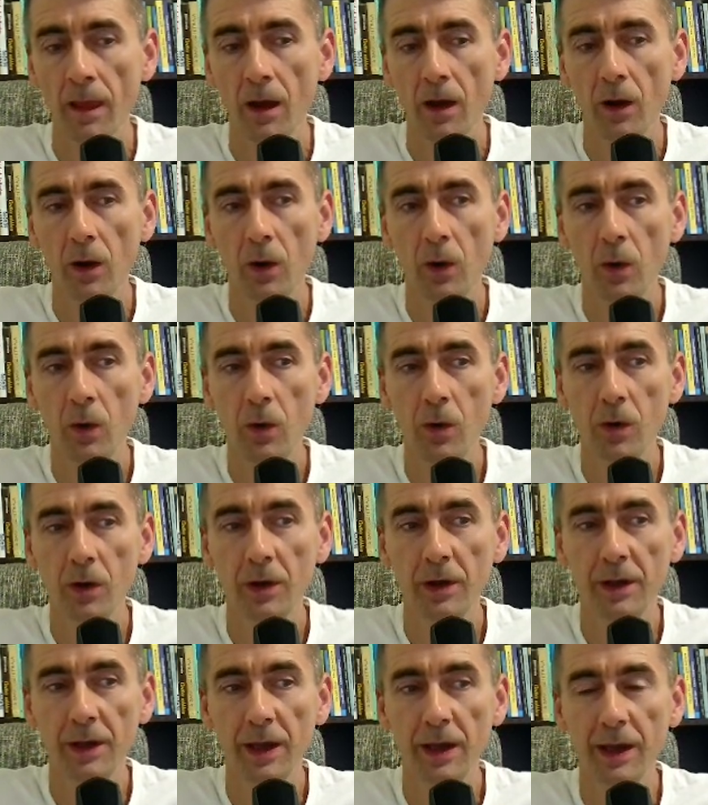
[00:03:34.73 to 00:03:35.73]

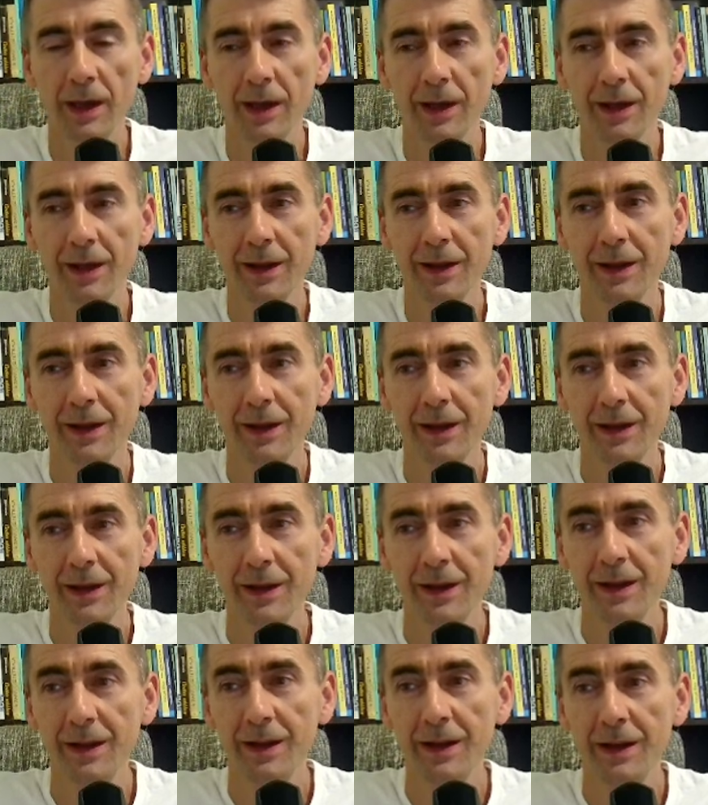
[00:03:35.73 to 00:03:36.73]
Okay,
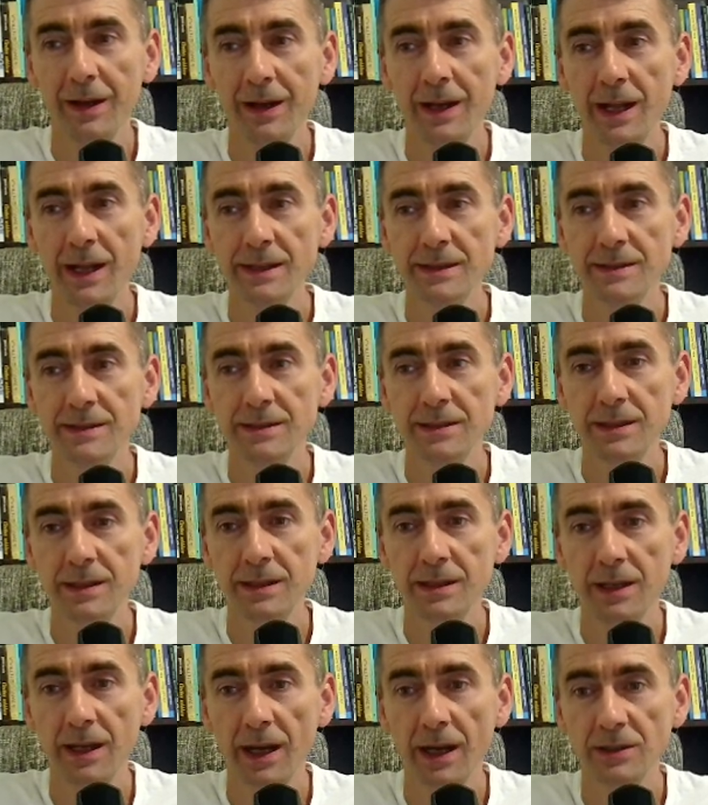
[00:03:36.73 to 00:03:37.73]
let's see
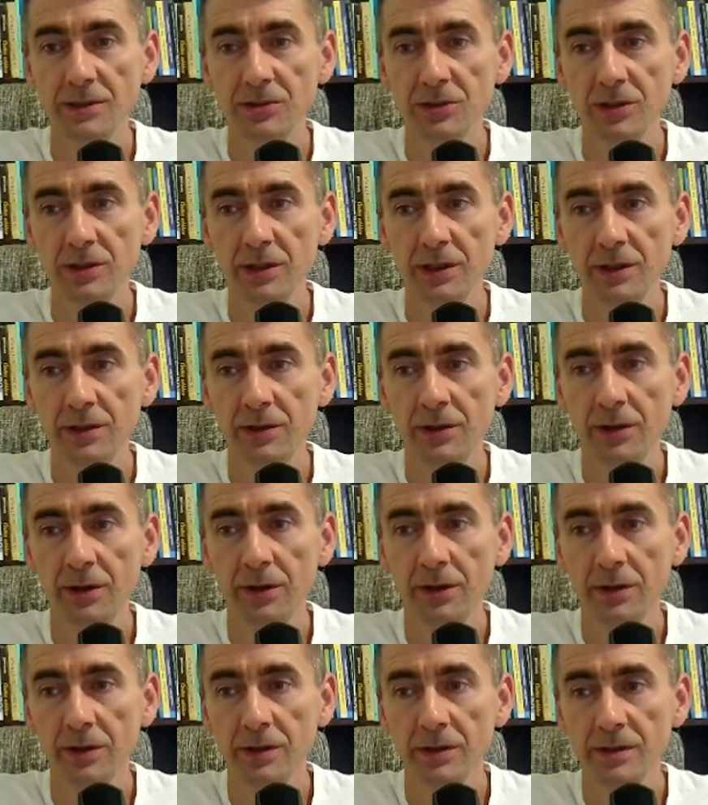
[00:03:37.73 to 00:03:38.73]
actually the
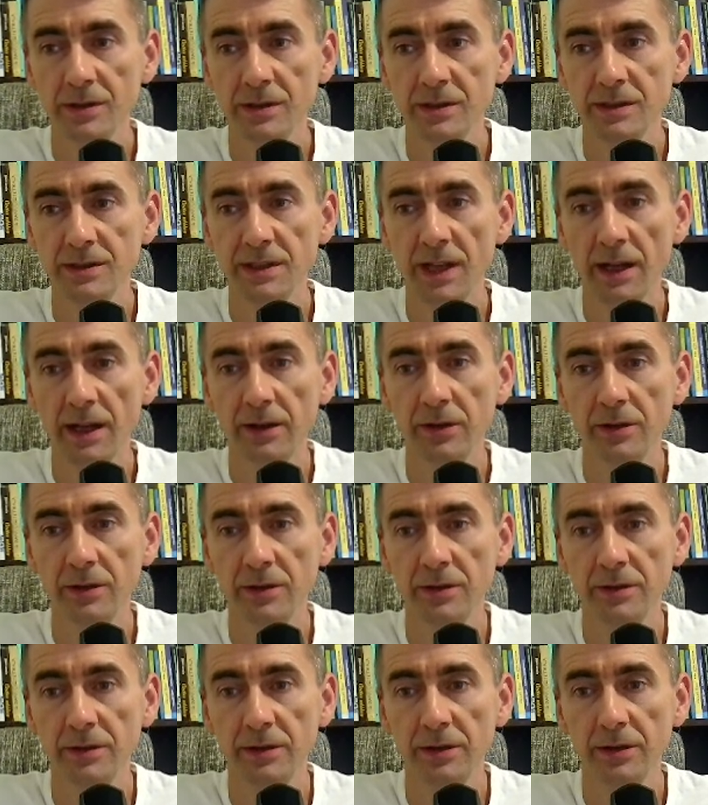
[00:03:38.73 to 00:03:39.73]

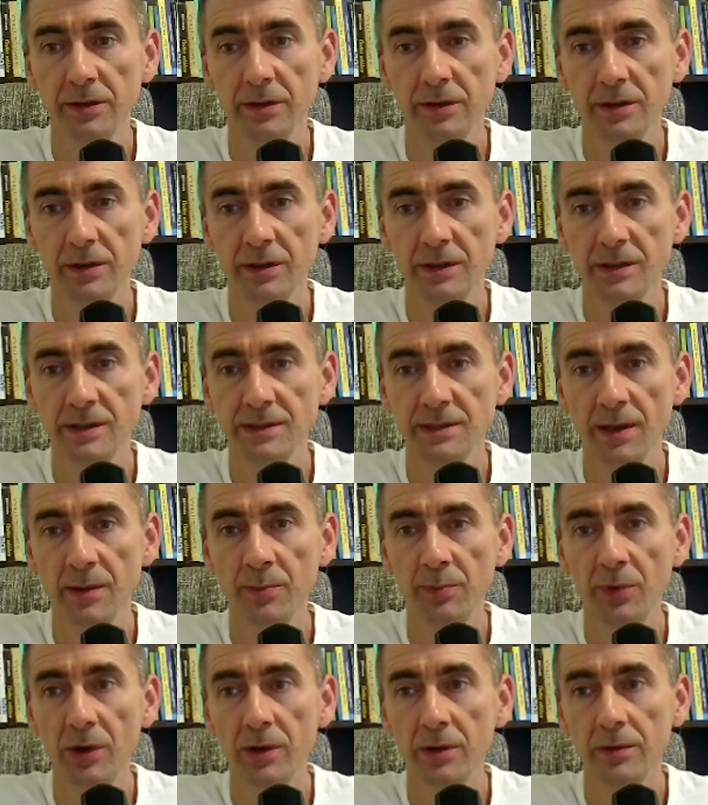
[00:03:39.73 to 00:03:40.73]
second
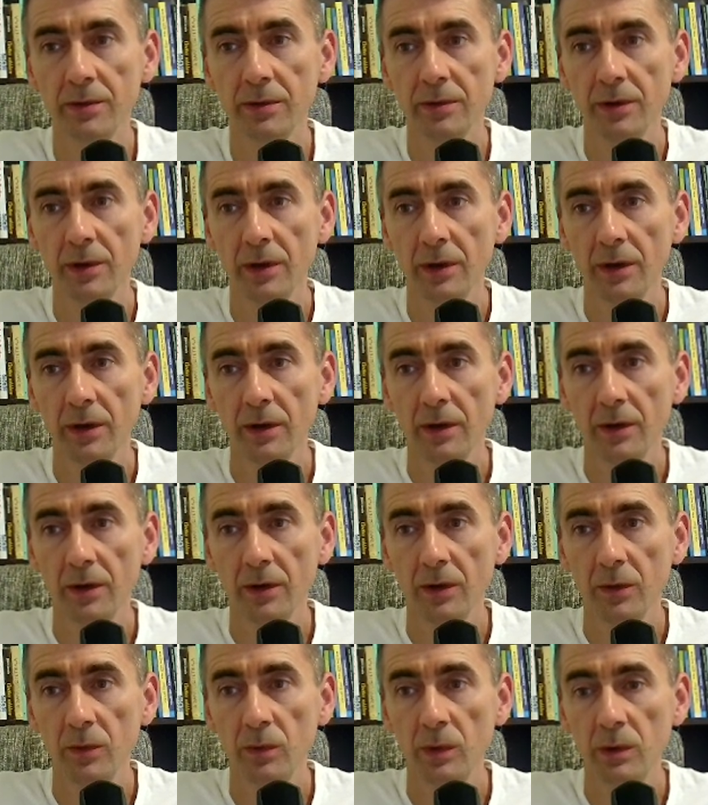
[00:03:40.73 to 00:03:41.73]
example.
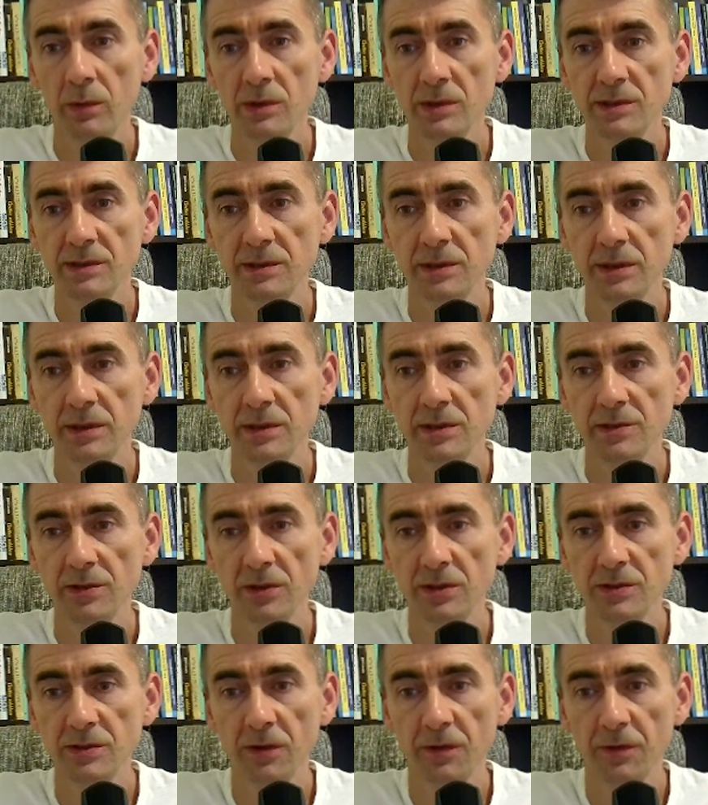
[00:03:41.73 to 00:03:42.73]
We will see this
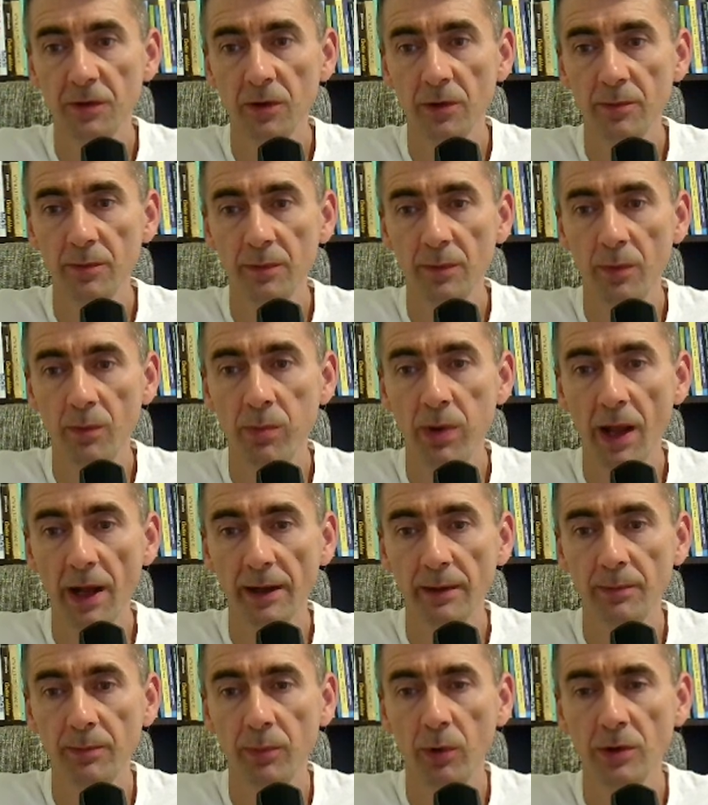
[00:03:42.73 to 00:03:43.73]
also from black
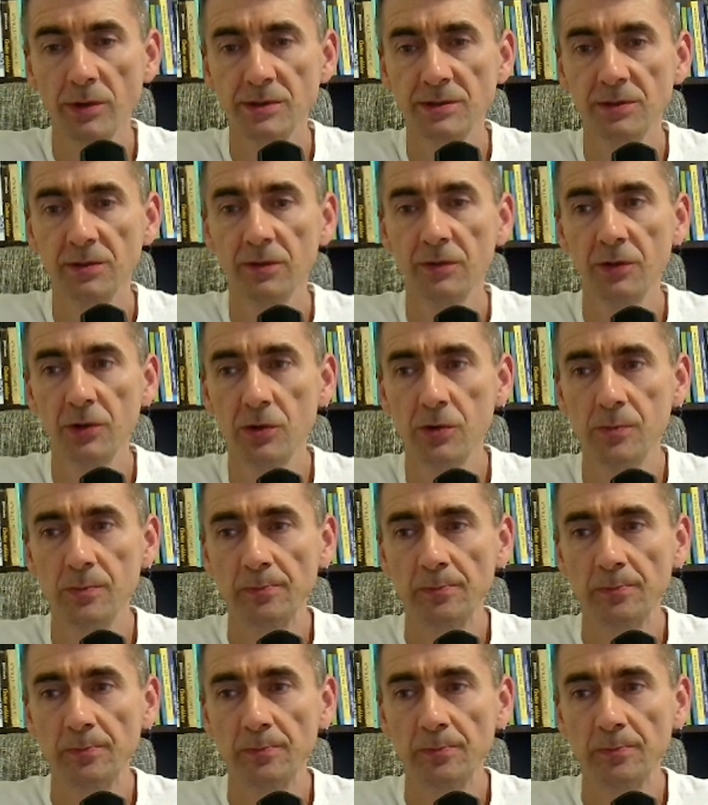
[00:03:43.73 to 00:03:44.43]
points of view.